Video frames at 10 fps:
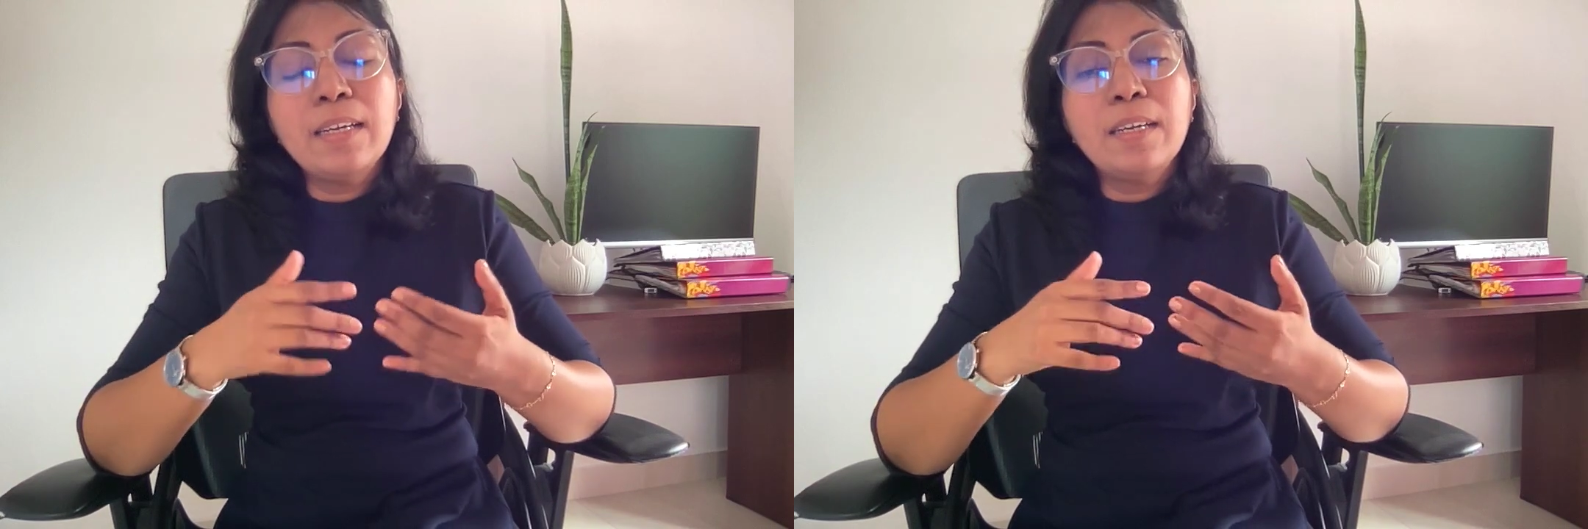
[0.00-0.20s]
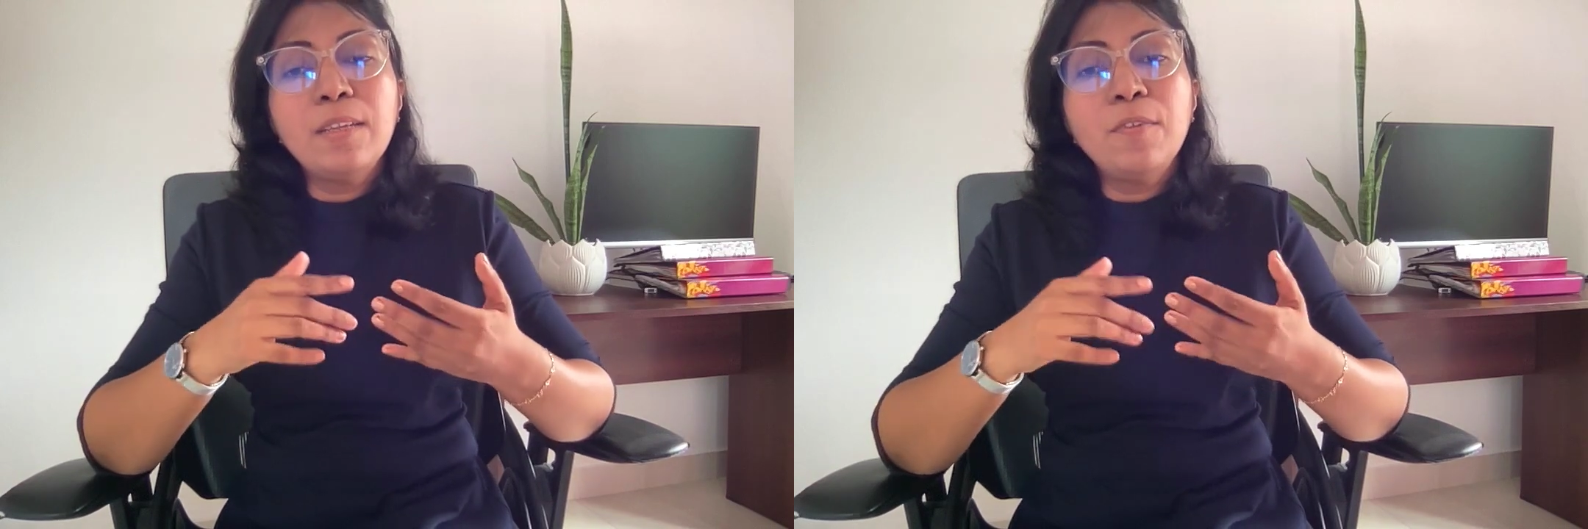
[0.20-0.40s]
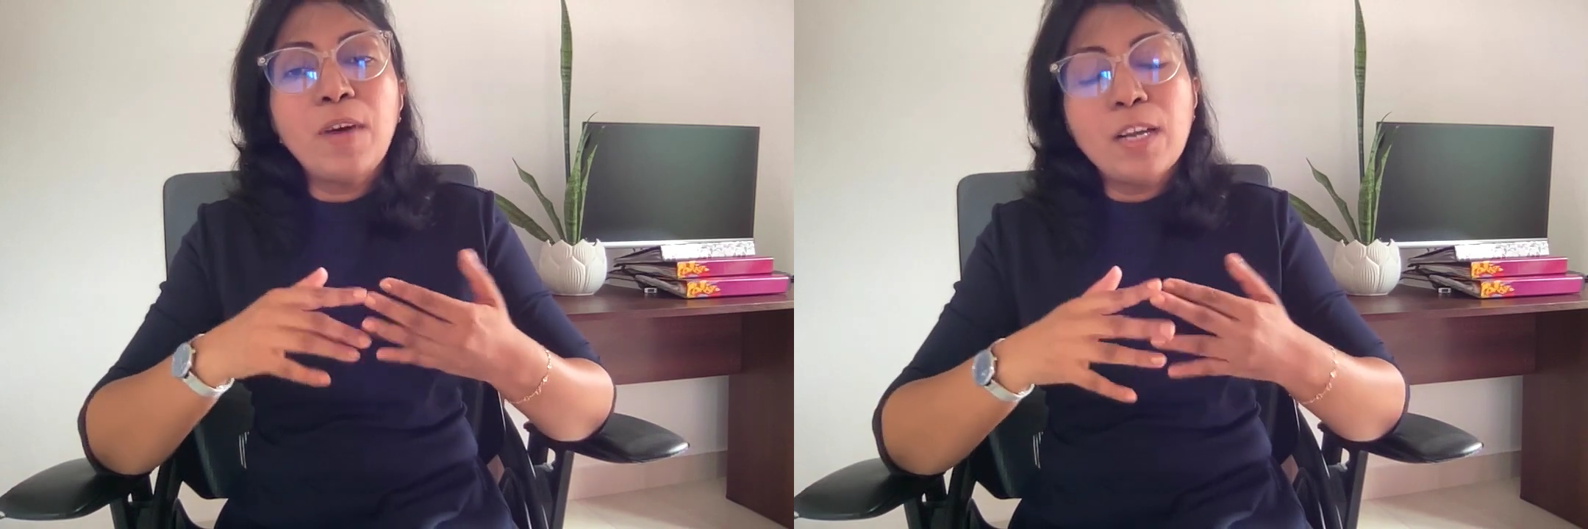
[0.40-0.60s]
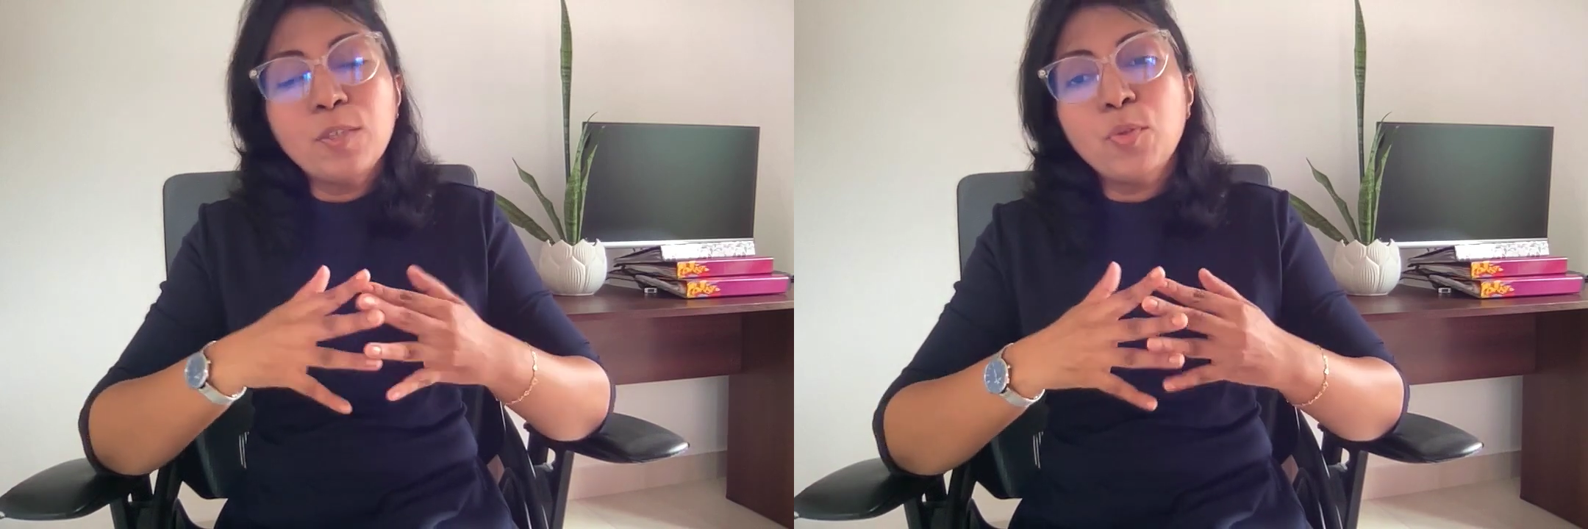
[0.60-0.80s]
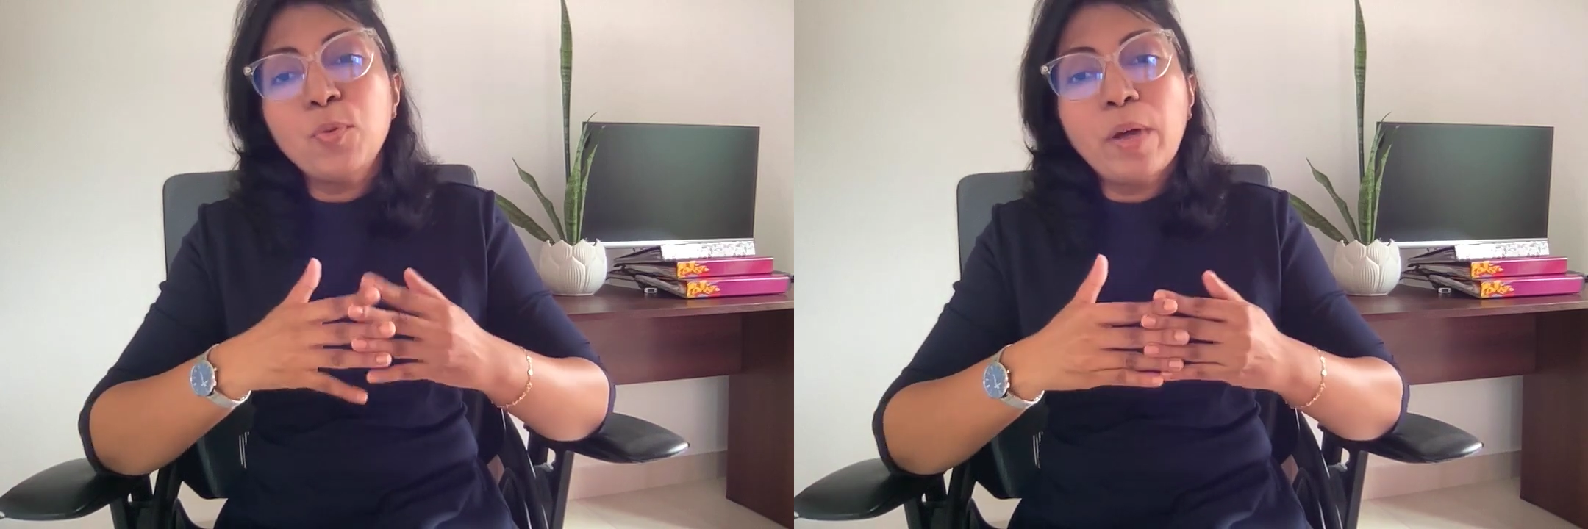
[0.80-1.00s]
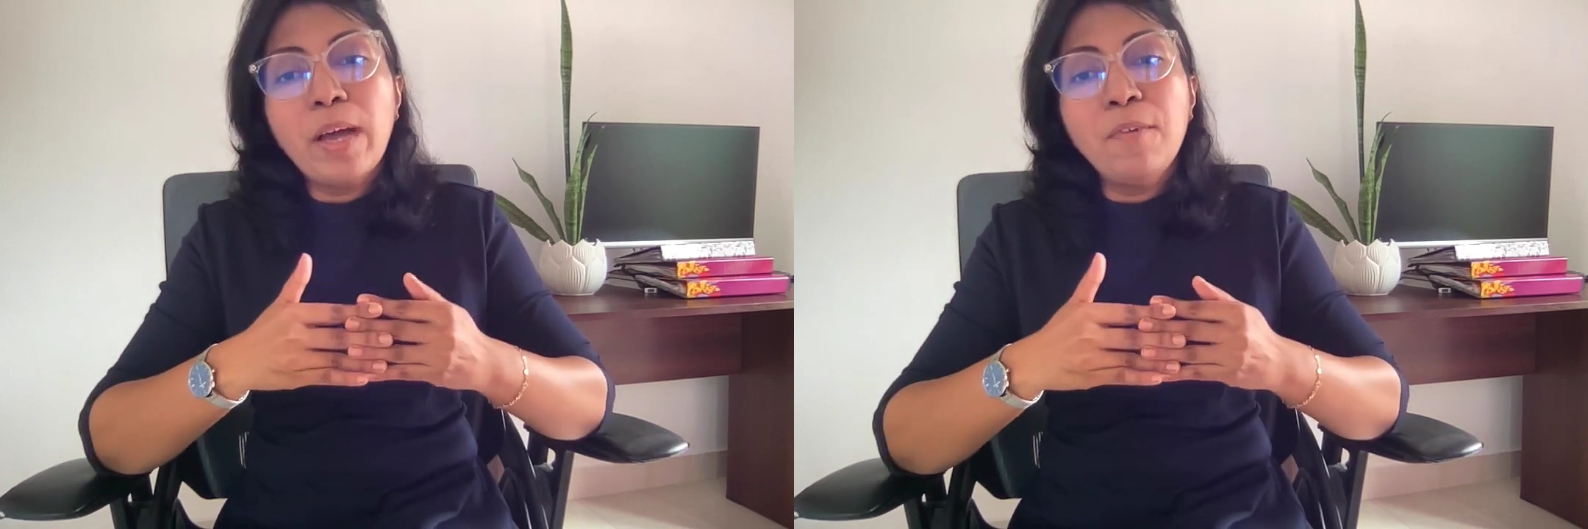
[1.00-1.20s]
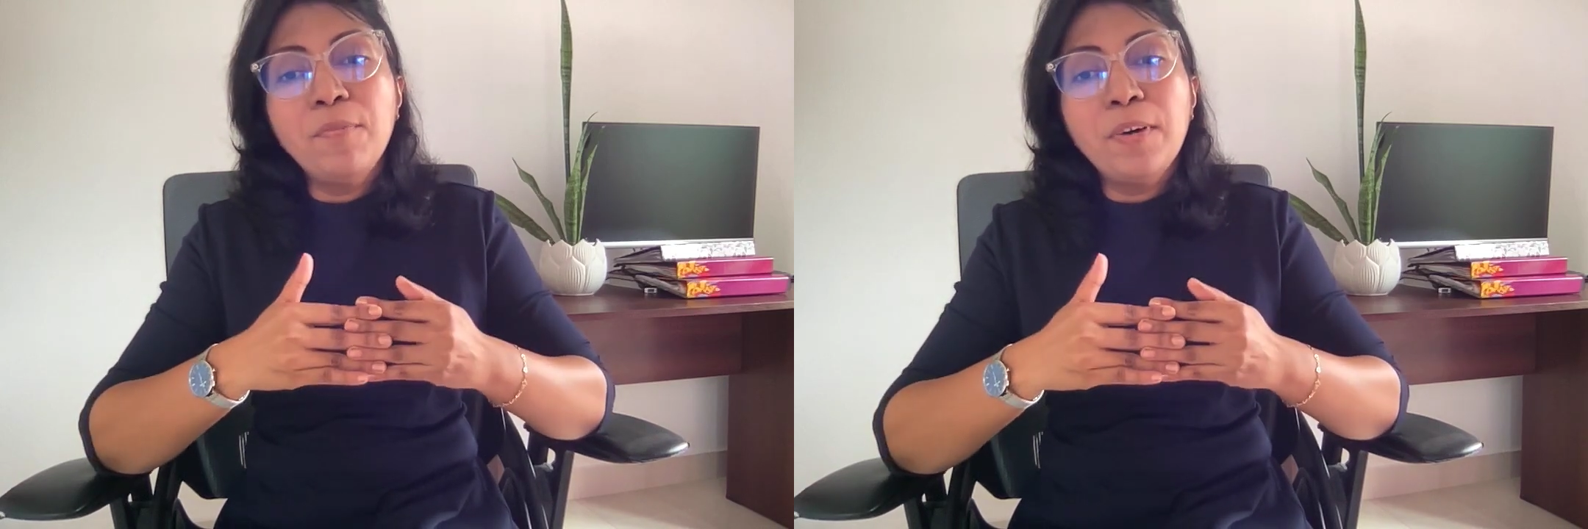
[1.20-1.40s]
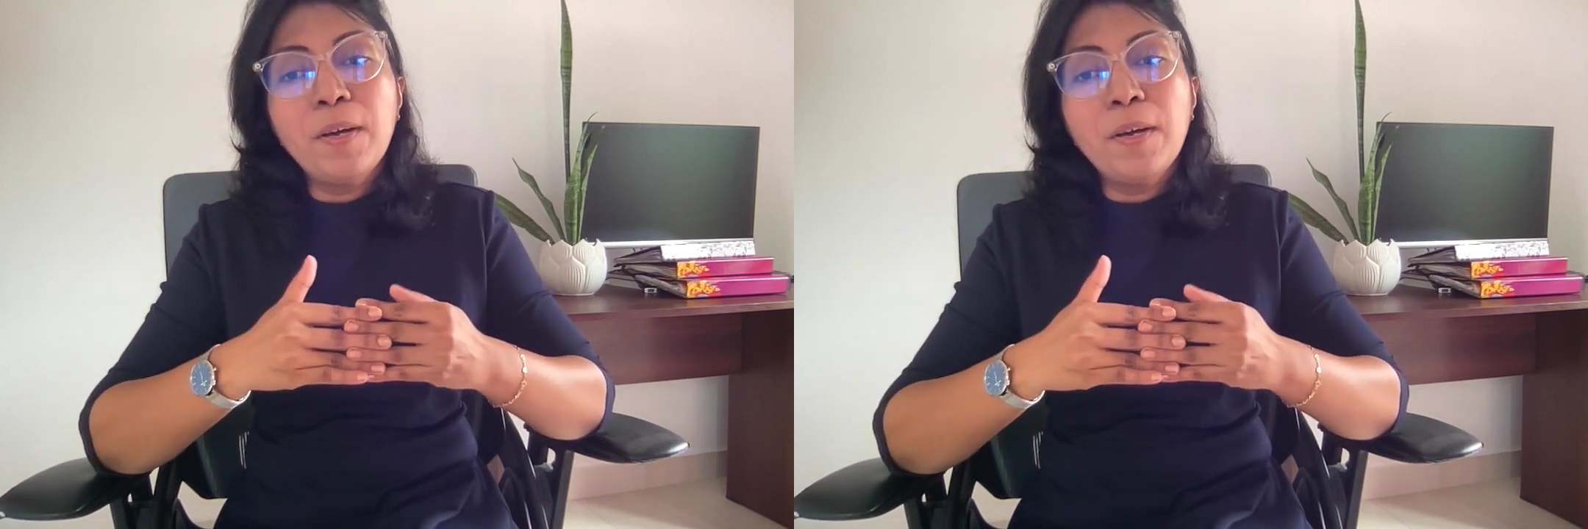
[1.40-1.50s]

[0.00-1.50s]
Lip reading: the ones who have